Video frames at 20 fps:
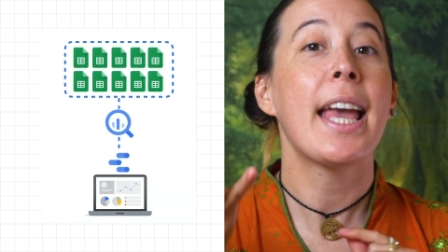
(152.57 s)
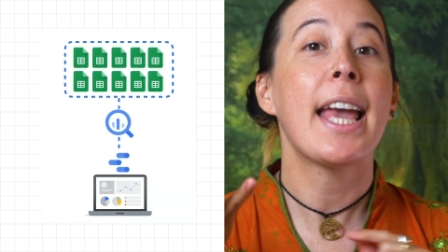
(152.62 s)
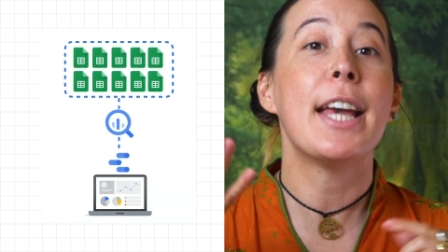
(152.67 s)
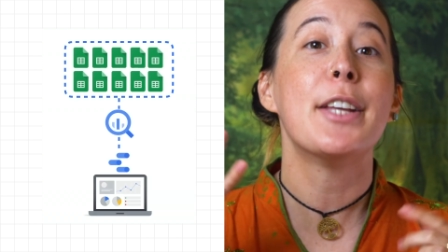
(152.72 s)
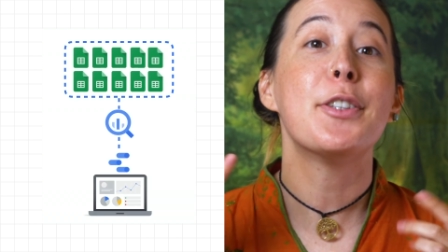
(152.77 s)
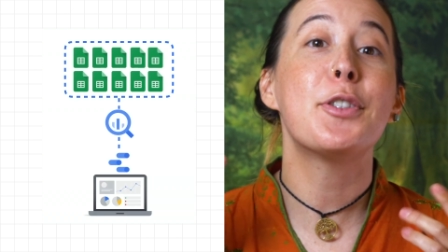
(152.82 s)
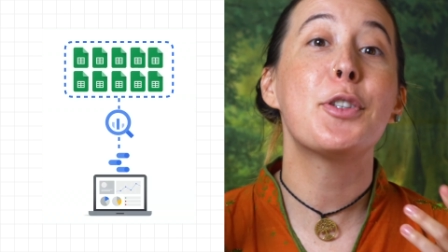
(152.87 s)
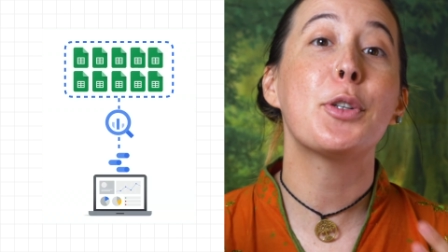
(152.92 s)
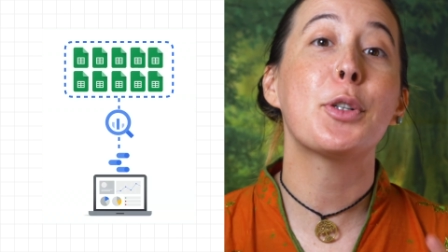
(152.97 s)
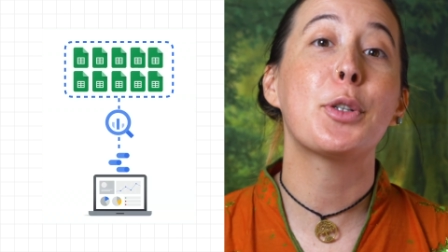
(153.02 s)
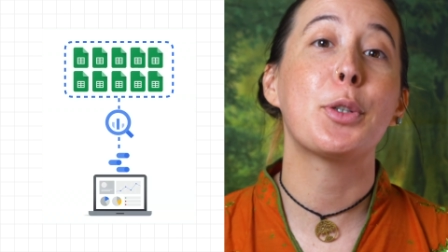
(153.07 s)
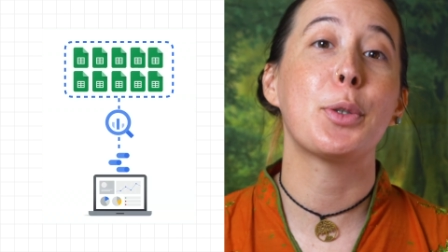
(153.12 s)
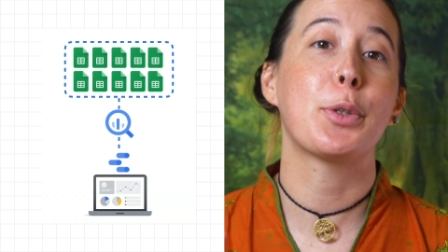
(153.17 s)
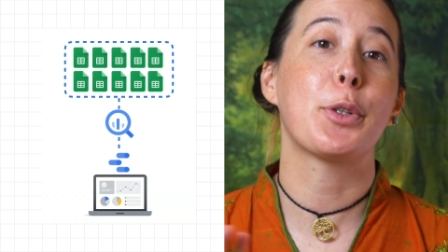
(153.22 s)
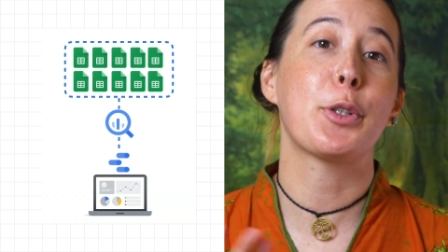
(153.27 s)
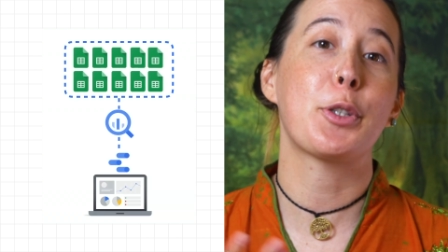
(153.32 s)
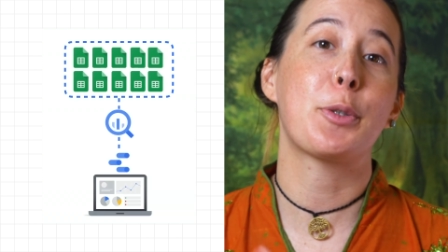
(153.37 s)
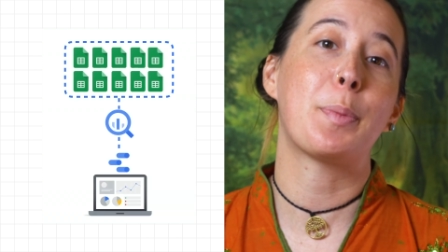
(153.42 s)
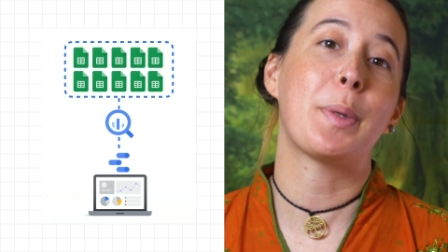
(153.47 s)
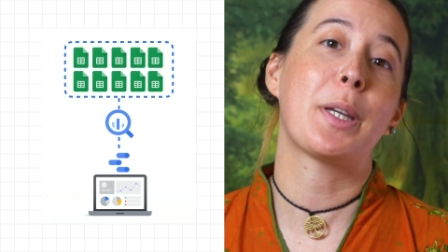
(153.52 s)
into
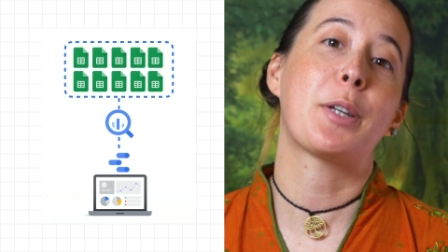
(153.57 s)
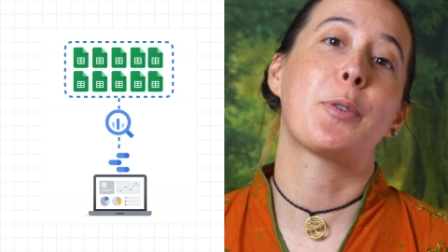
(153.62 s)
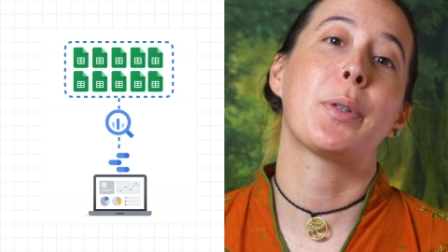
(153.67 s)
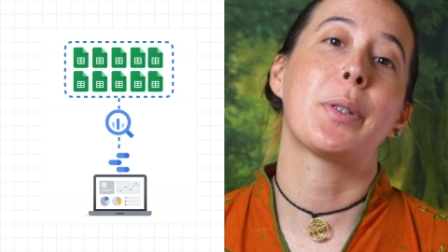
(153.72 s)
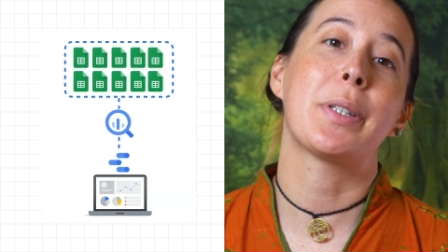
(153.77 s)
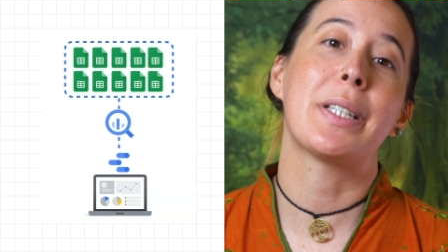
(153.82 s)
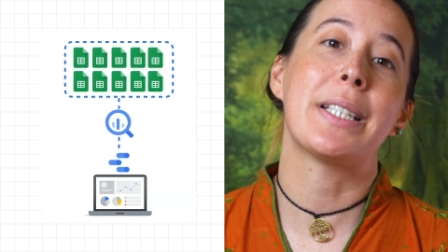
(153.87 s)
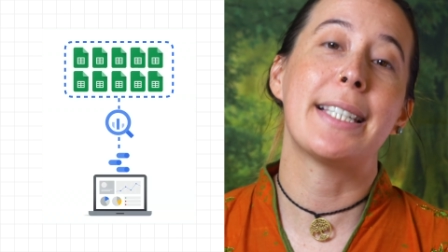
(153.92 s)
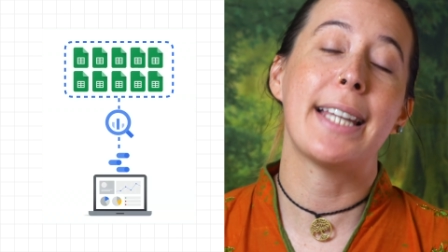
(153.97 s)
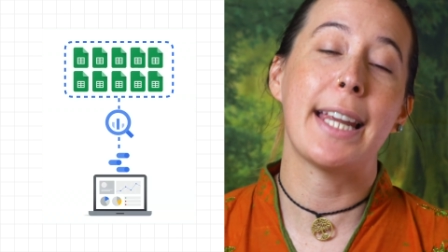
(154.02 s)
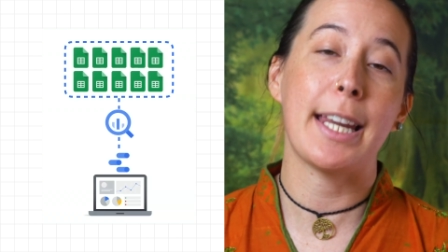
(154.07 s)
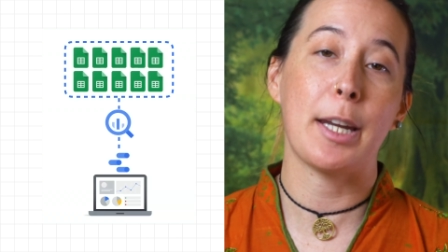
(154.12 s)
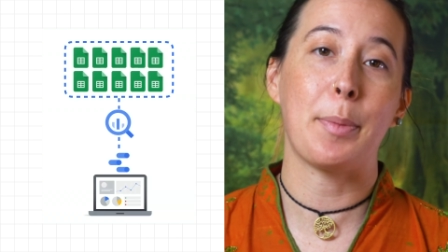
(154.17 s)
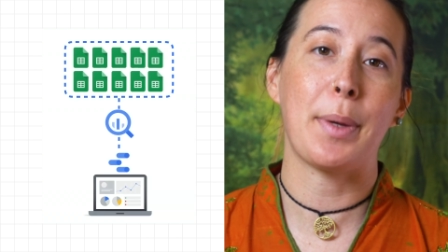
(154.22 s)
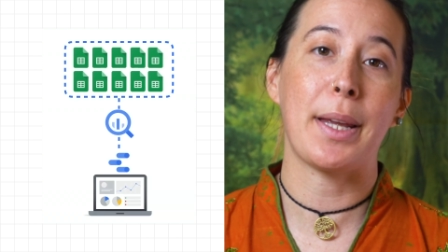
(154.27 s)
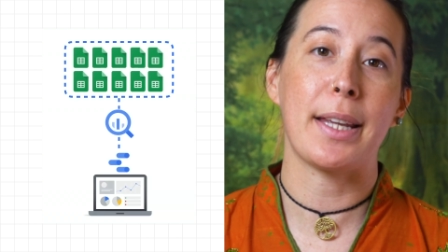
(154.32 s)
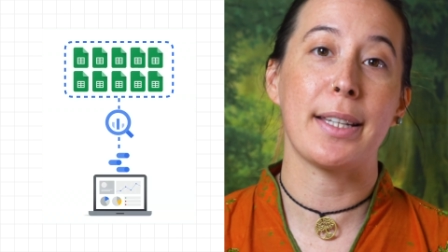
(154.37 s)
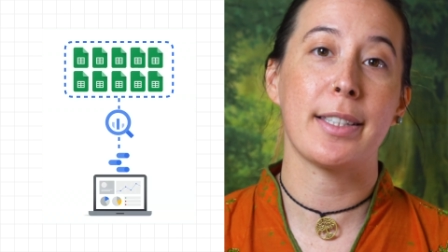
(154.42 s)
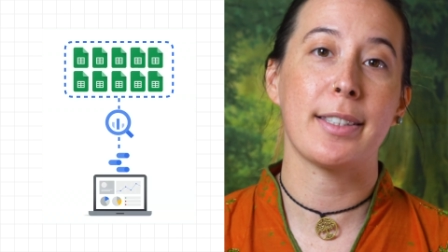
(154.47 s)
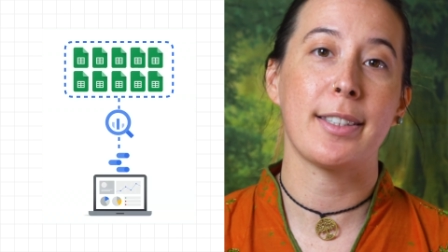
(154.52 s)
Google's BigQuery
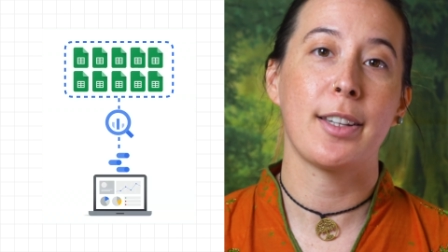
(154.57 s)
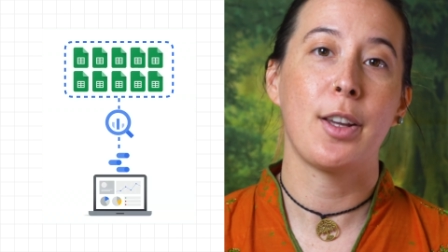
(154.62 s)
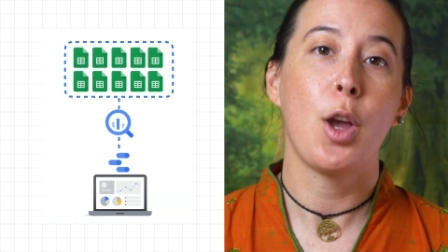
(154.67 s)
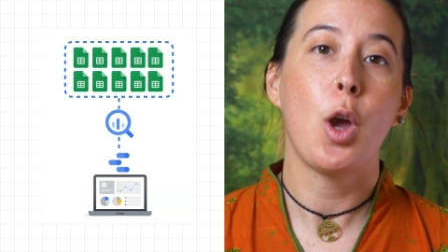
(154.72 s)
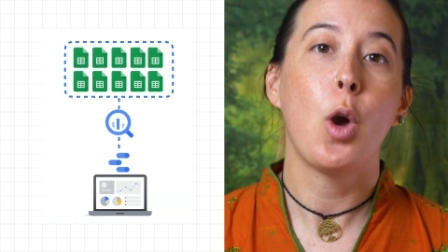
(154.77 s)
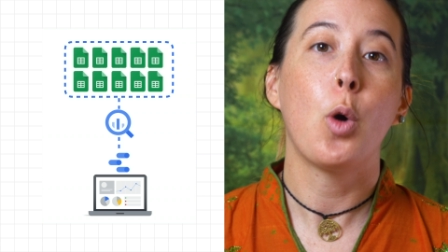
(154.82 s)
database,